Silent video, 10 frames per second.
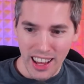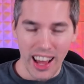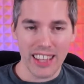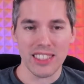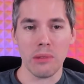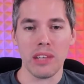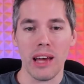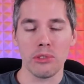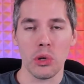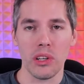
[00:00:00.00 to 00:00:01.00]
I
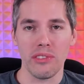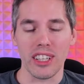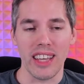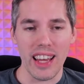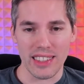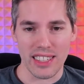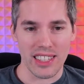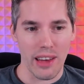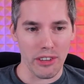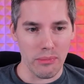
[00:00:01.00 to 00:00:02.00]
sometimes don't even get to
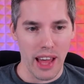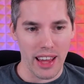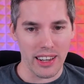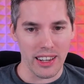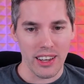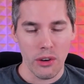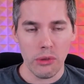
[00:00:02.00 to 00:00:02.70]
seven mana.